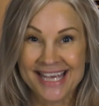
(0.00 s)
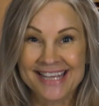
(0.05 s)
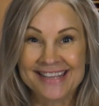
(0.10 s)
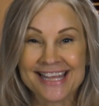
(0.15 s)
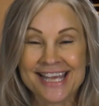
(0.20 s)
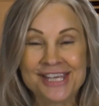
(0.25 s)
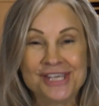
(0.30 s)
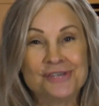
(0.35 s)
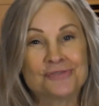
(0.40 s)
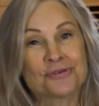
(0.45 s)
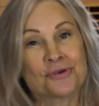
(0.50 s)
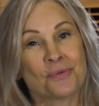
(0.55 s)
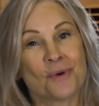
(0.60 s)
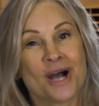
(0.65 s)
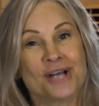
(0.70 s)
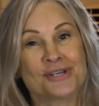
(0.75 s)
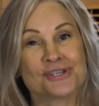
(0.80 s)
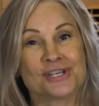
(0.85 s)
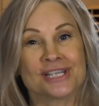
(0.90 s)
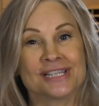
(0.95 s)
Thank you for
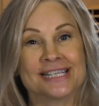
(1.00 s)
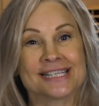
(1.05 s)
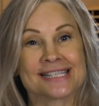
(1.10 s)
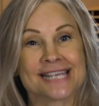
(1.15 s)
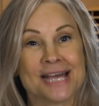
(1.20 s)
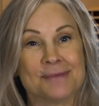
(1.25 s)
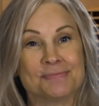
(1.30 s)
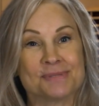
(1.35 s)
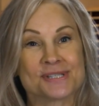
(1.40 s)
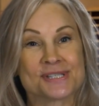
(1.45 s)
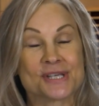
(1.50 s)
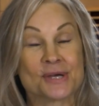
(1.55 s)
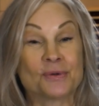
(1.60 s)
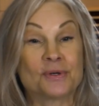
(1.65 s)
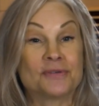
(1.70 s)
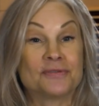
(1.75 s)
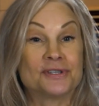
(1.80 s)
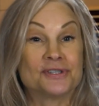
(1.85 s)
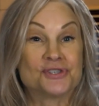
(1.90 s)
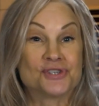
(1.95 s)
watching this episode
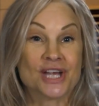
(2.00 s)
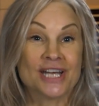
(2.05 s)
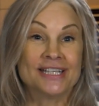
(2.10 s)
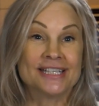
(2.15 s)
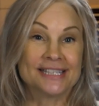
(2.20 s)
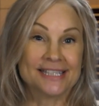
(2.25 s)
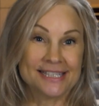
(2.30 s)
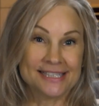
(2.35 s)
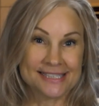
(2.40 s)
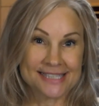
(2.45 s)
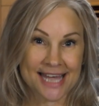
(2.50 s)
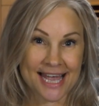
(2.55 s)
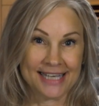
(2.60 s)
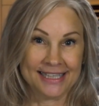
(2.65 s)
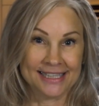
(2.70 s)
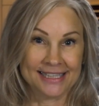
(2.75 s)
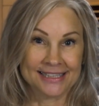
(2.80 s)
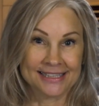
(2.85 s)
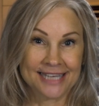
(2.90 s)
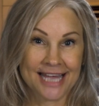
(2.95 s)
of Agenda
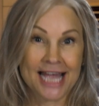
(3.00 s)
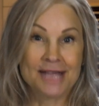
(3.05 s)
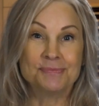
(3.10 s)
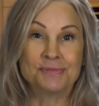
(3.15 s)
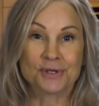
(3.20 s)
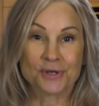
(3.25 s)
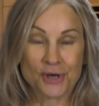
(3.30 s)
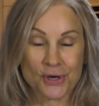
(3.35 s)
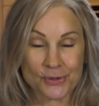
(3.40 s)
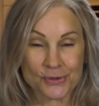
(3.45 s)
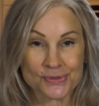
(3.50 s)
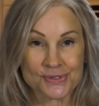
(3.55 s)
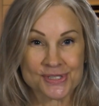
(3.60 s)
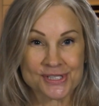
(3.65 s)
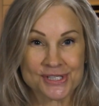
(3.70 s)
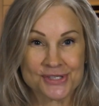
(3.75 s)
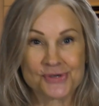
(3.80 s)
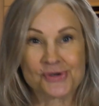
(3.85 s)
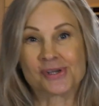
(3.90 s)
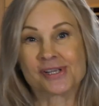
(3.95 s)
Edina. I'm your
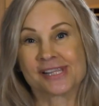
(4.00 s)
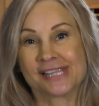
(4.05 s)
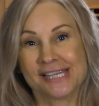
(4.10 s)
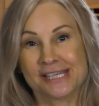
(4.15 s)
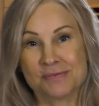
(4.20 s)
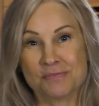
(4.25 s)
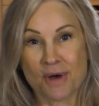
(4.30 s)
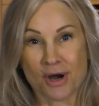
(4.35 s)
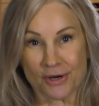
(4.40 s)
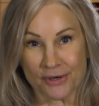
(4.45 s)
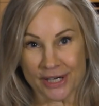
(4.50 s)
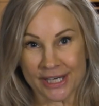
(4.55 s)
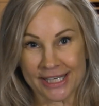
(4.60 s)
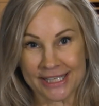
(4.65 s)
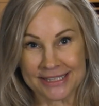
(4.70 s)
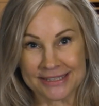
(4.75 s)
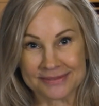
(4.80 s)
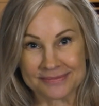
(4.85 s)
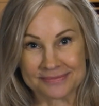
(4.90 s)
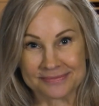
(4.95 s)
host, Dorothea Marty.